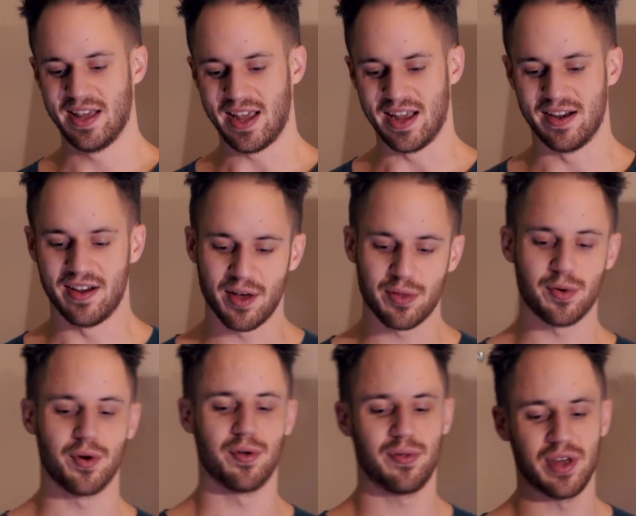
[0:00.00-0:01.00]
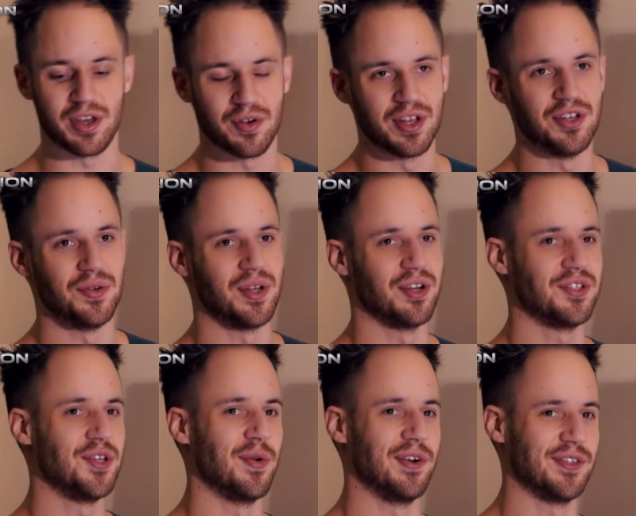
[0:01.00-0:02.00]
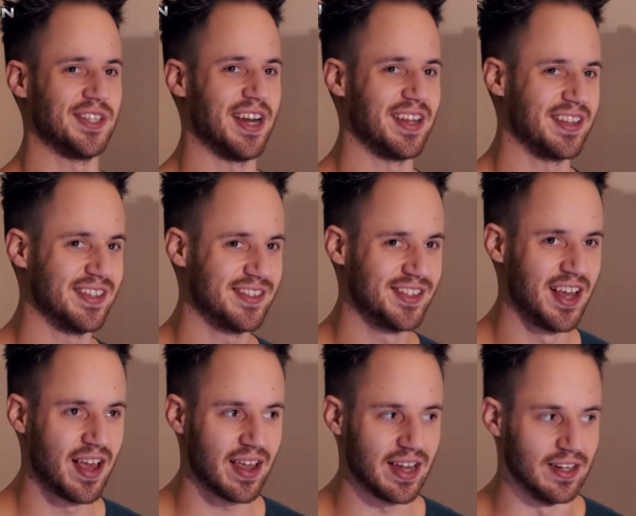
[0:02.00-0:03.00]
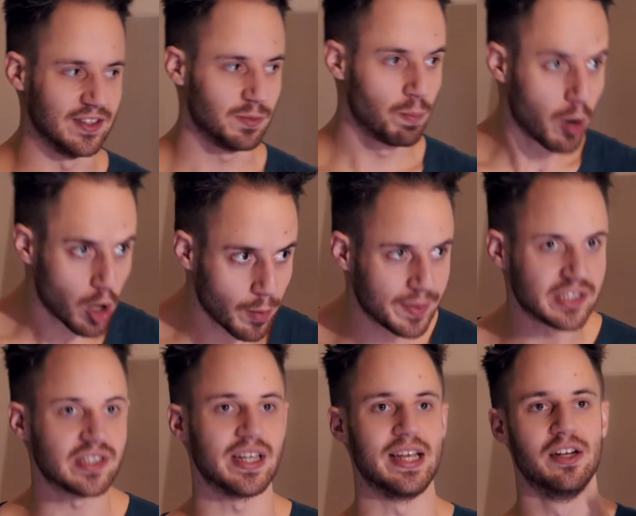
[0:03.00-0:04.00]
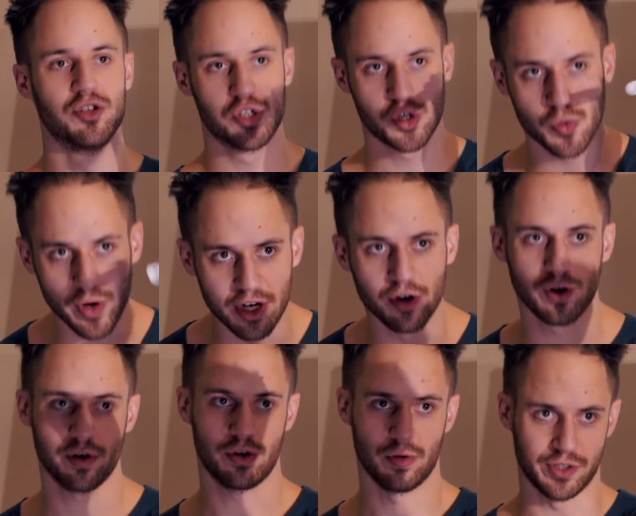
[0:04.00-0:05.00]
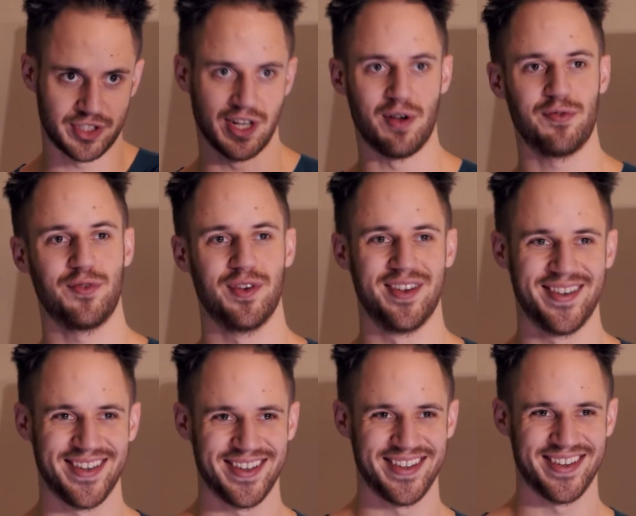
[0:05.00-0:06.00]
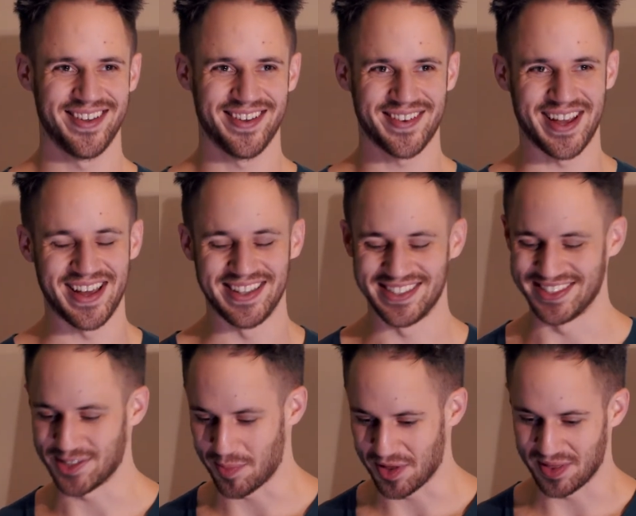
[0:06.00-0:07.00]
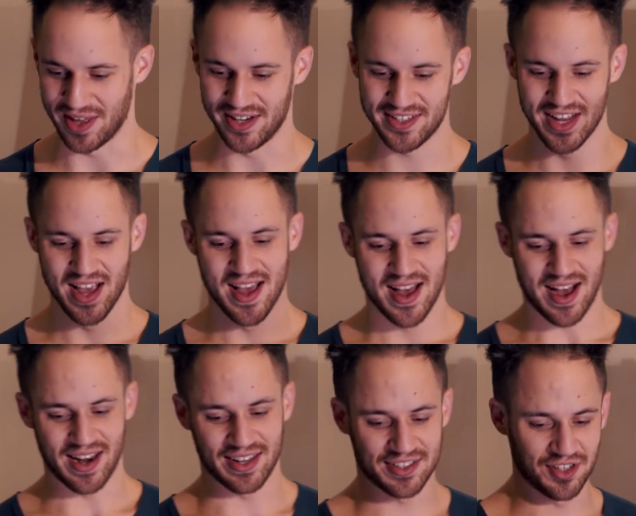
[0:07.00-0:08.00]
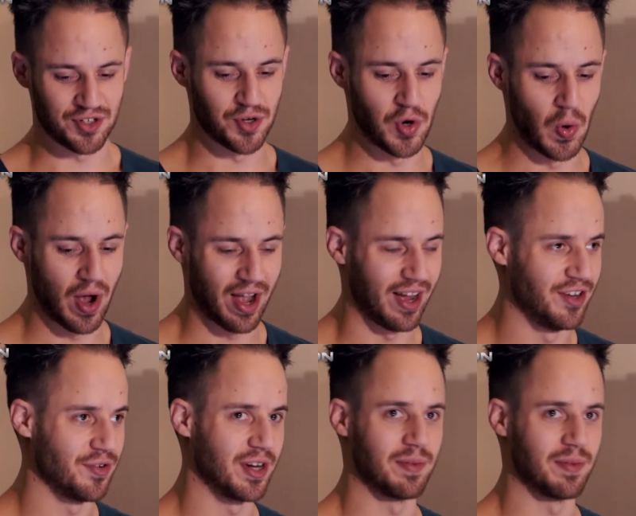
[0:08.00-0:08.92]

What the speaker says: And another thing you can do here too, understanding this, is purposely trigger yourself. Okay, this is something that I like to do during